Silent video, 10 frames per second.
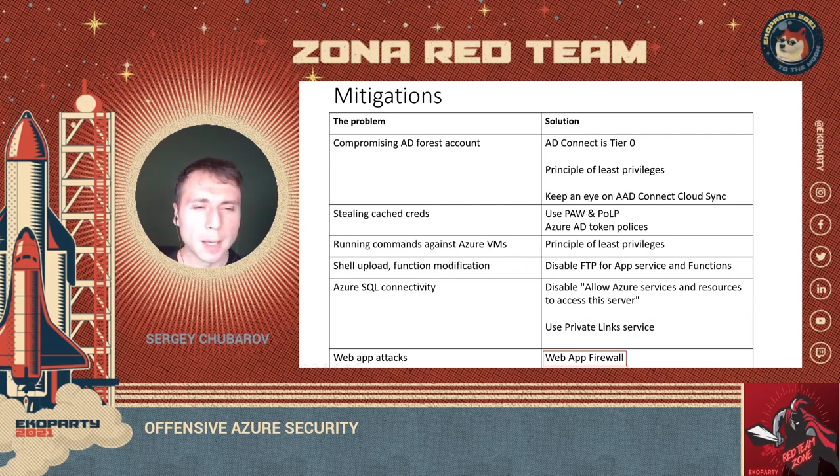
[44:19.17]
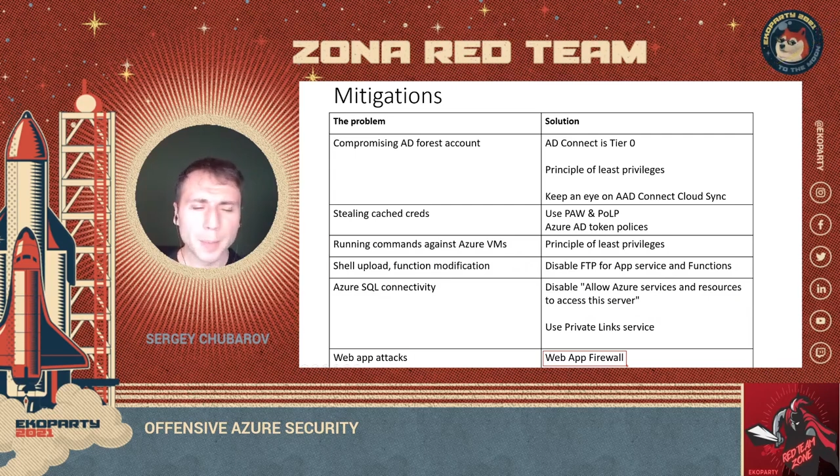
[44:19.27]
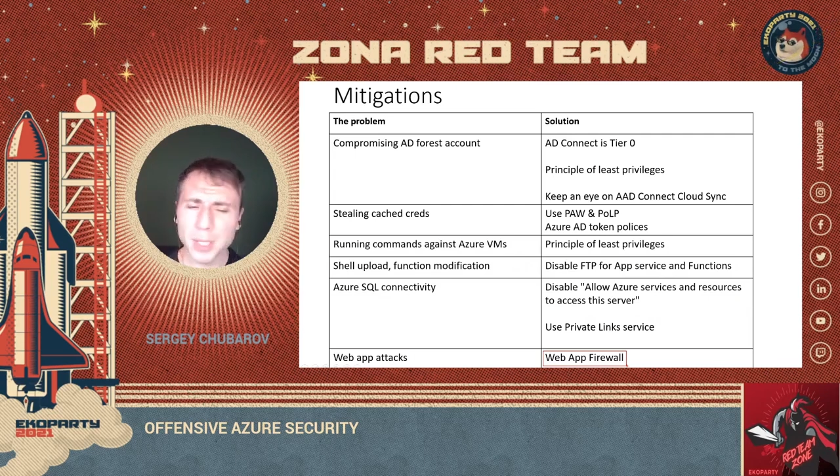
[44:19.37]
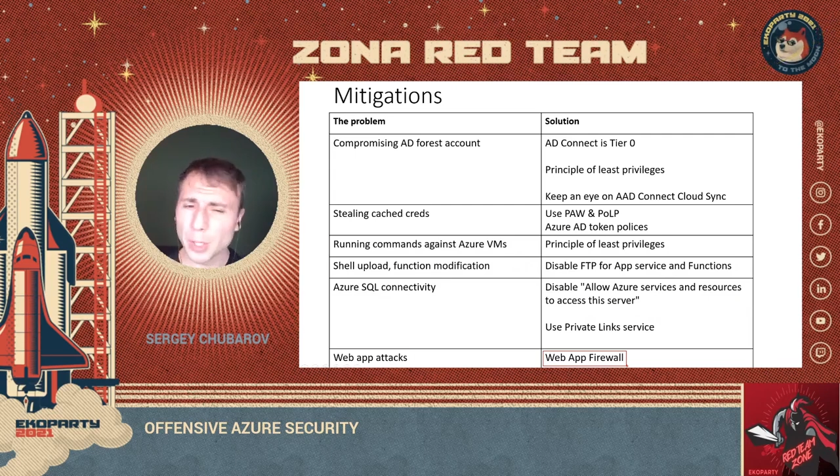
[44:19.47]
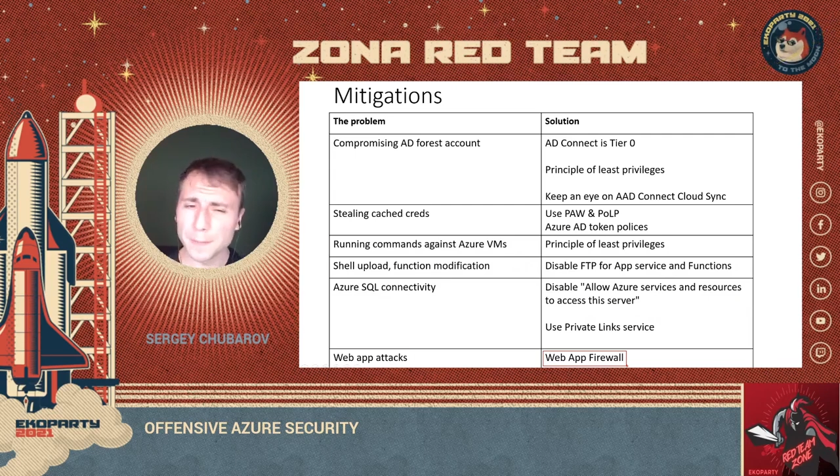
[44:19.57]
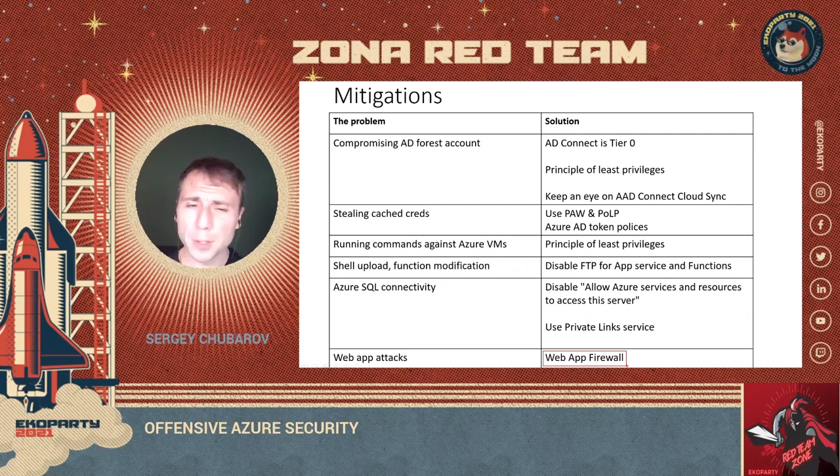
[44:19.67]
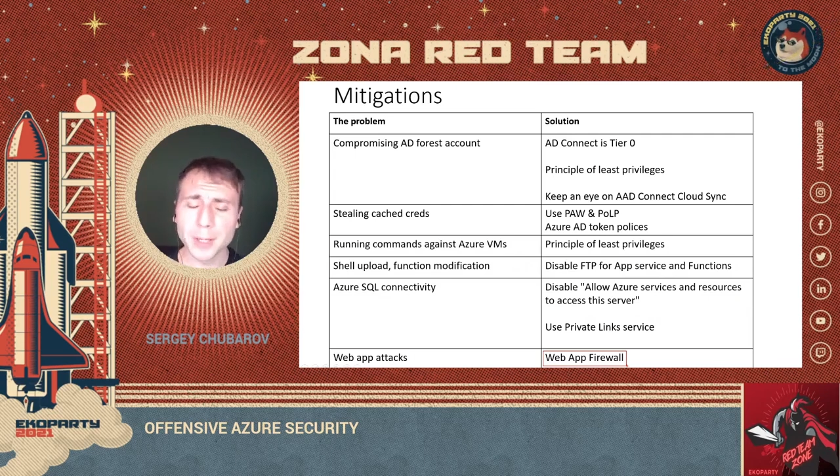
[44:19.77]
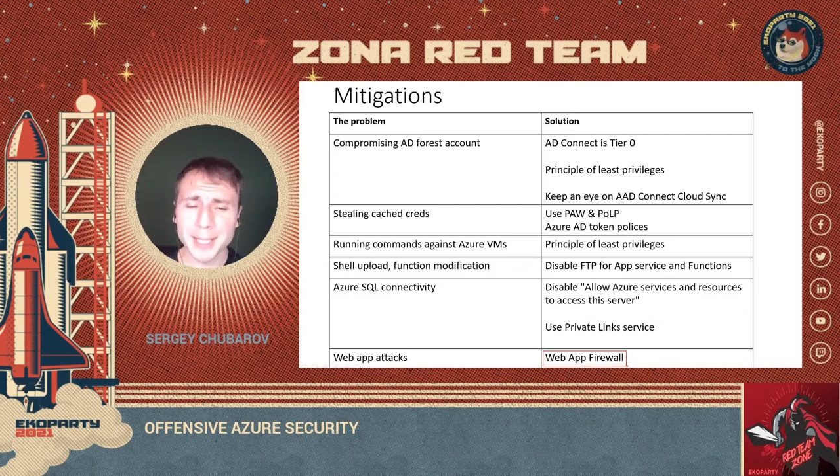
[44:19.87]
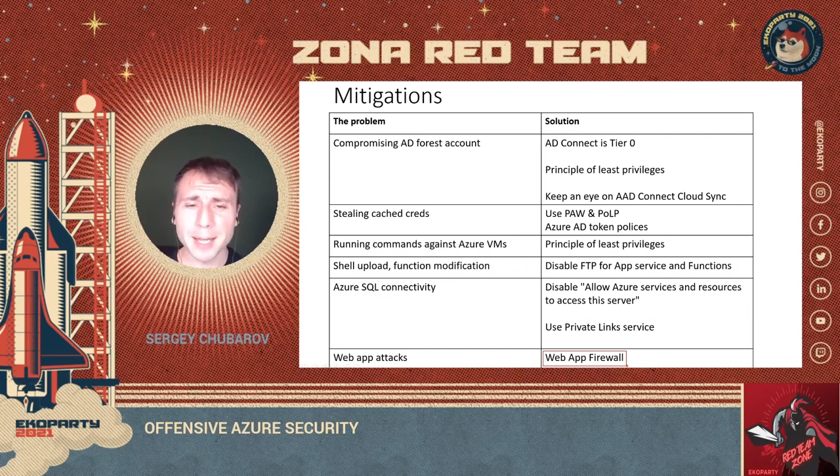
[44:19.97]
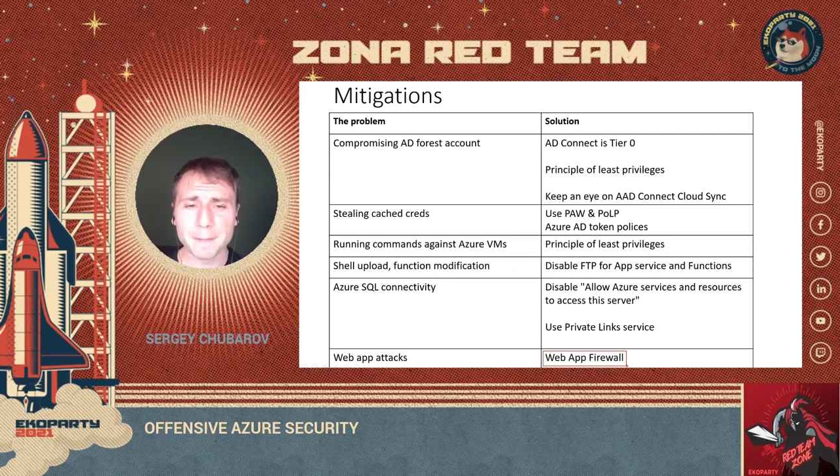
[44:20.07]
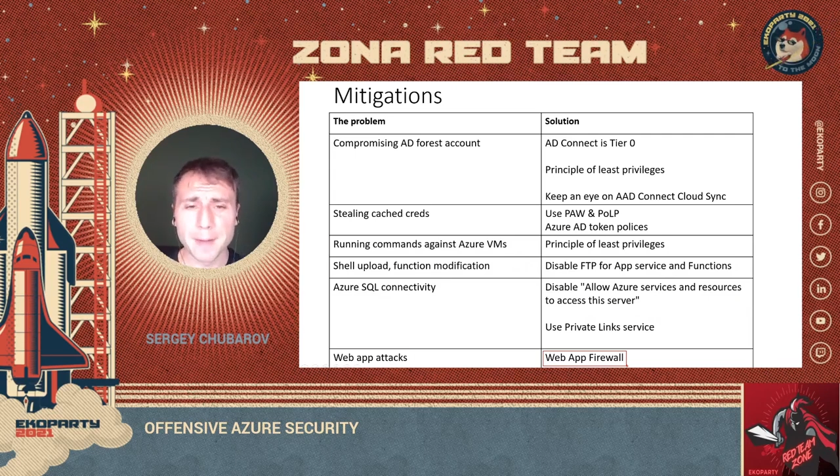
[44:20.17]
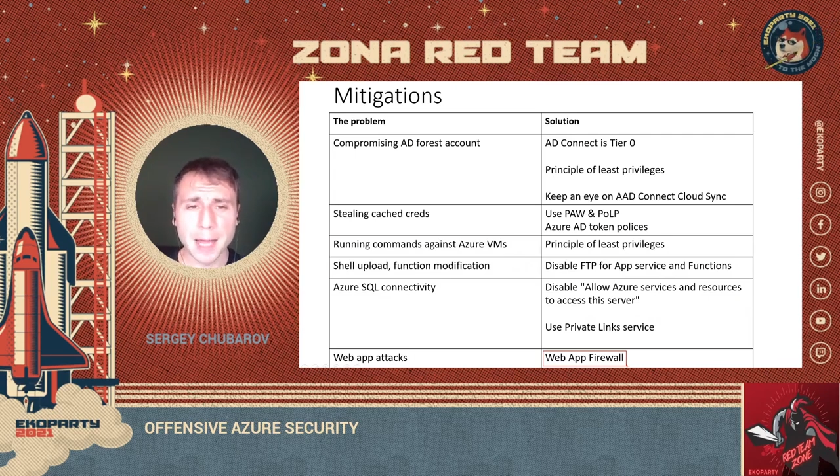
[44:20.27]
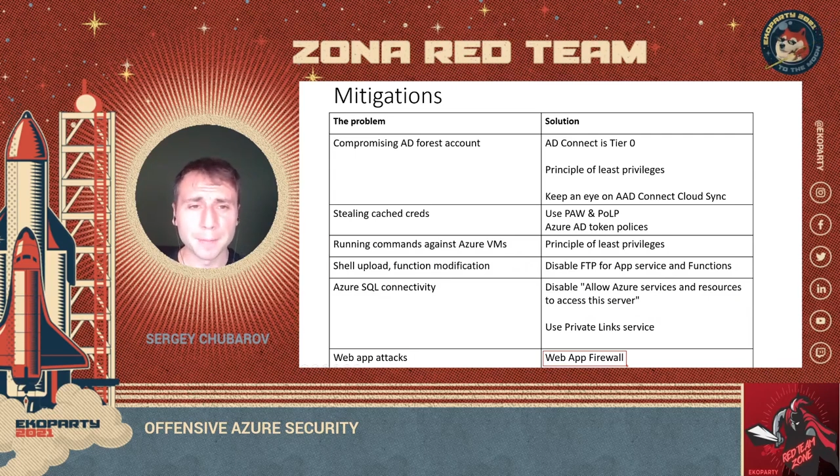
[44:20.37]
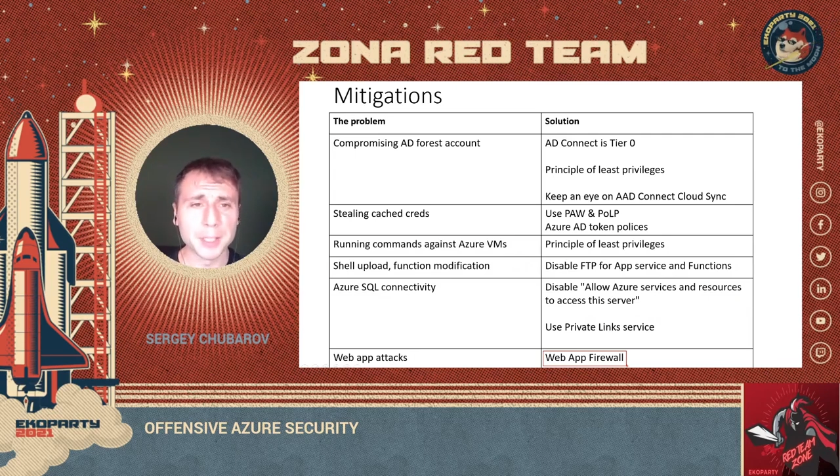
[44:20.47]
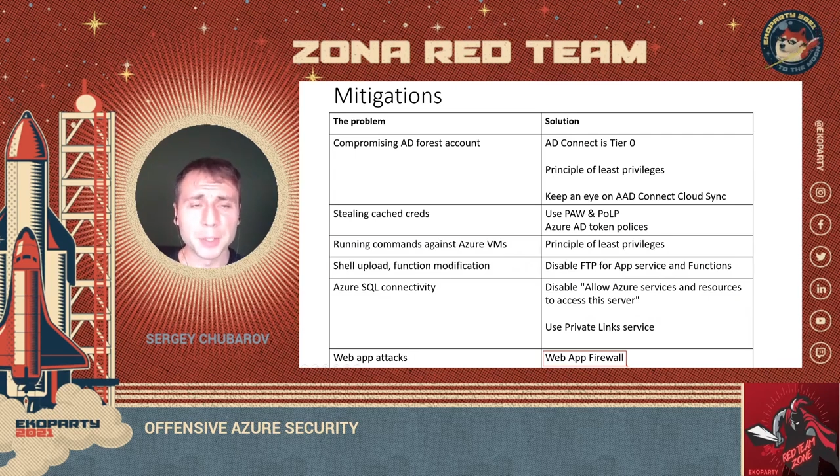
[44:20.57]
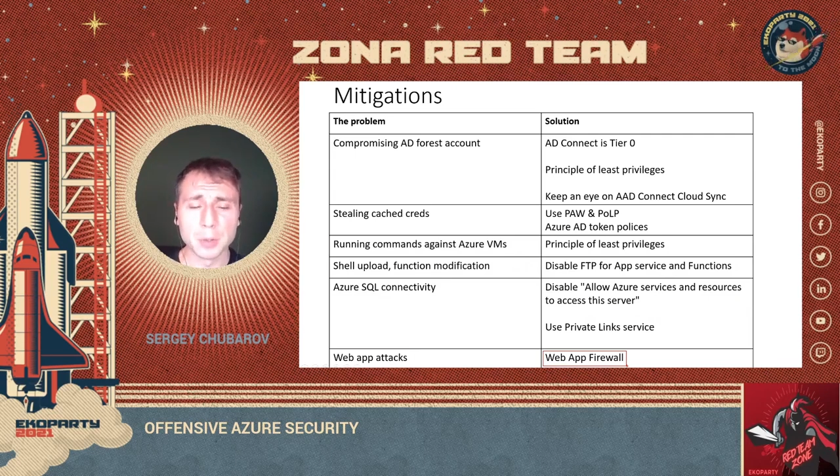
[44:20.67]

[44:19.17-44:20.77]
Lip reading: By the way, if you already have WAF that